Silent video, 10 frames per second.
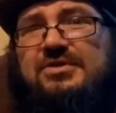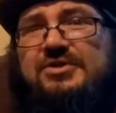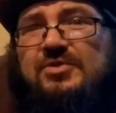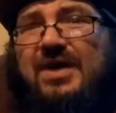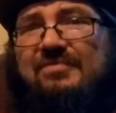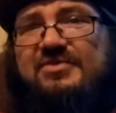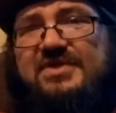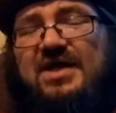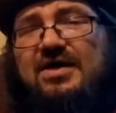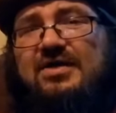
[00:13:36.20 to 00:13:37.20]
You have the
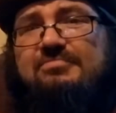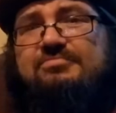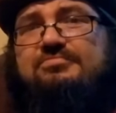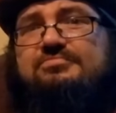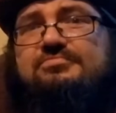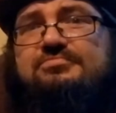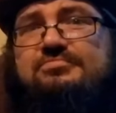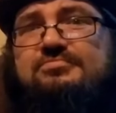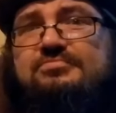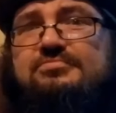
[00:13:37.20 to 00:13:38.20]
time
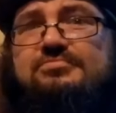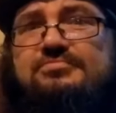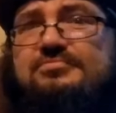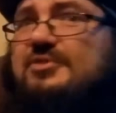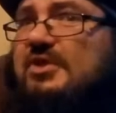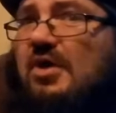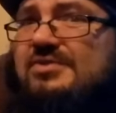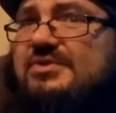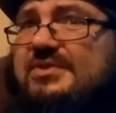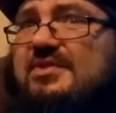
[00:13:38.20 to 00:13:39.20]
to
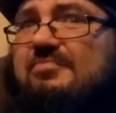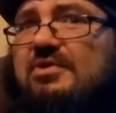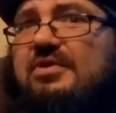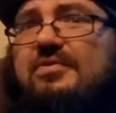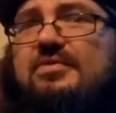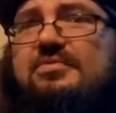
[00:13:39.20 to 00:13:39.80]
consciously breathe.